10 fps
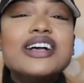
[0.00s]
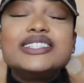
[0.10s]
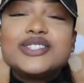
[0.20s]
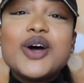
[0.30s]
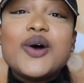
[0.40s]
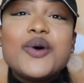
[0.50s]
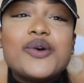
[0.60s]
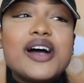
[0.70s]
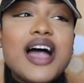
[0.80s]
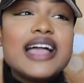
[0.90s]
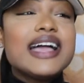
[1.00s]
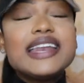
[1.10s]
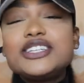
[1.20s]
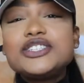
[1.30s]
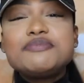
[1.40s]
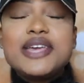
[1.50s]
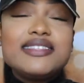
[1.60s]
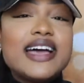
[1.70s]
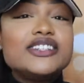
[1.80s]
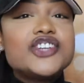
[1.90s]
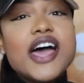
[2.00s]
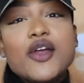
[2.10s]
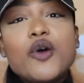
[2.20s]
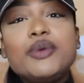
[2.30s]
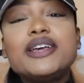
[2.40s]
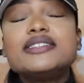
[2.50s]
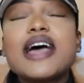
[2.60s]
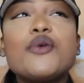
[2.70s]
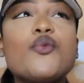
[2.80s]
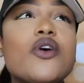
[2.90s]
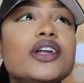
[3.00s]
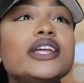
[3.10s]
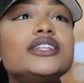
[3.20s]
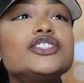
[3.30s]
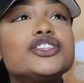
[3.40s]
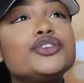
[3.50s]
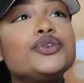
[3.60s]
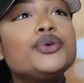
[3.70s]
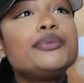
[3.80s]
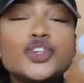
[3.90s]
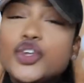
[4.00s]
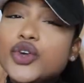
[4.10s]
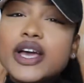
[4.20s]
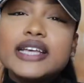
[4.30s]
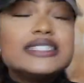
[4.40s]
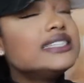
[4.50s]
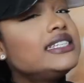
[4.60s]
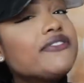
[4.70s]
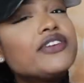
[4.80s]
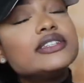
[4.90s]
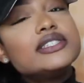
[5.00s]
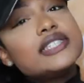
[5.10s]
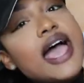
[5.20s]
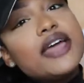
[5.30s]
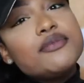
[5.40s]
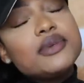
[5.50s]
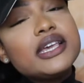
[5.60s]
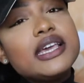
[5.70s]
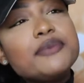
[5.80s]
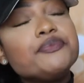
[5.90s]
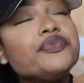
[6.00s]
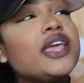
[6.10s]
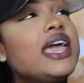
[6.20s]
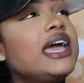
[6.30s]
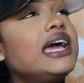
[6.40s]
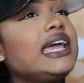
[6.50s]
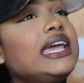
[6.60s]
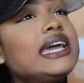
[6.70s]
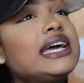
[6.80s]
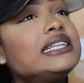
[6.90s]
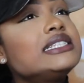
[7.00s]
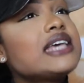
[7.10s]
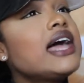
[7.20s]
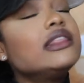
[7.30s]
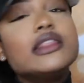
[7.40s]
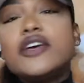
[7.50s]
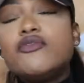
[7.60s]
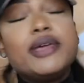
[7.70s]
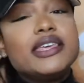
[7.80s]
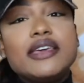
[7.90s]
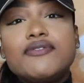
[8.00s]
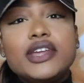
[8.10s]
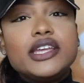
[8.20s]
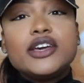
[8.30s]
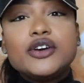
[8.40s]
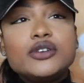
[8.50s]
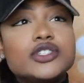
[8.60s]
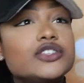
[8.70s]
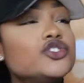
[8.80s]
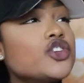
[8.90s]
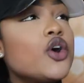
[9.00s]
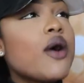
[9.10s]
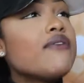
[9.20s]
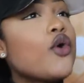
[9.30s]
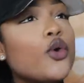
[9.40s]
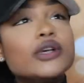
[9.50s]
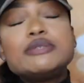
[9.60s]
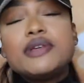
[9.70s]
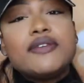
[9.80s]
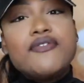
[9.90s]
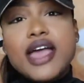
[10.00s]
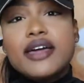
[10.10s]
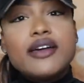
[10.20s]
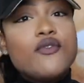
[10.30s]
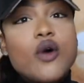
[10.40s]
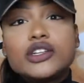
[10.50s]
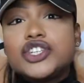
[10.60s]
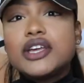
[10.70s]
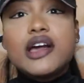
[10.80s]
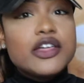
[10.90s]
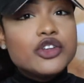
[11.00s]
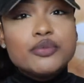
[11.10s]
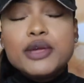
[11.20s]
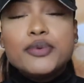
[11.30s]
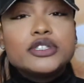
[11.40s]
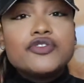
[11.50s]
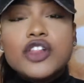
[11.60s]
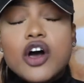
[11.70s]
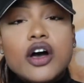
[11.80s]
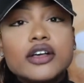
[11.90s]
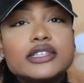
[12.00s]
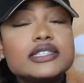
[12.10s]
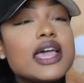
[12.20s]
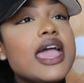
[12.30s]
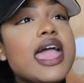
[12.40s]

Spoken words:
So I kind of just made that channel because I wanted to show you guys a different side of me. And I love making videos, so I've always been a fan of watching other people's vlogs.